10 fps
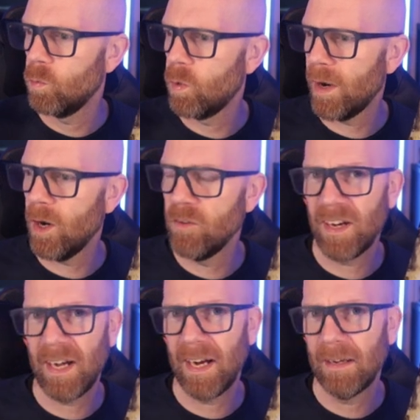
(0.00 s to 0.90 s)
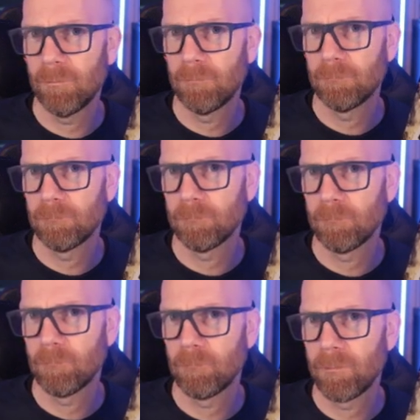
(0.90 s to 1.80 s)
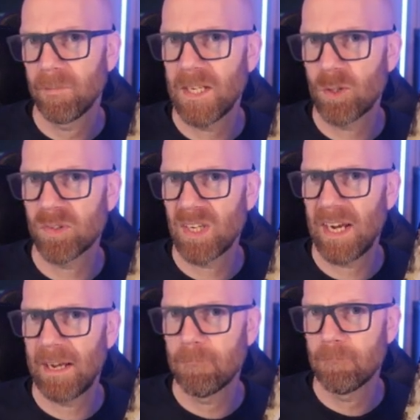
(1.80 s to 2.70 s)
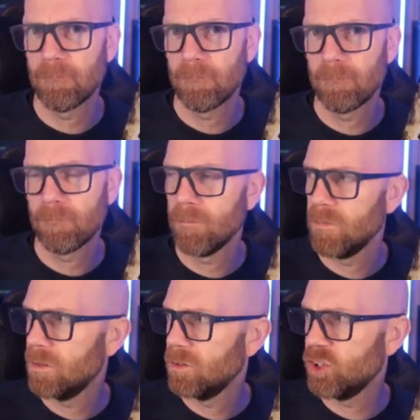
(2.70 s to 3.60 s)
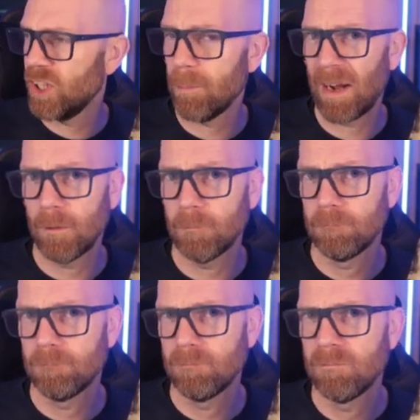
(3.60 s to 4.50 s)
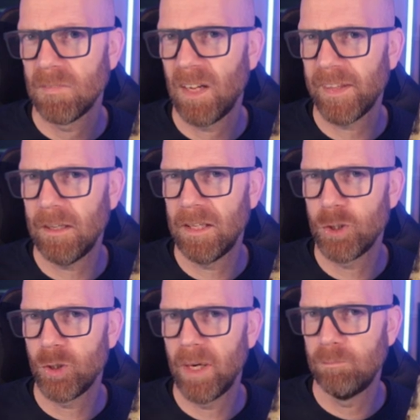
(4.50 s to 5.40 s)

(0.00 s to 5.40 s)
right over here. These ones here. Check them out. I think you'll enjoy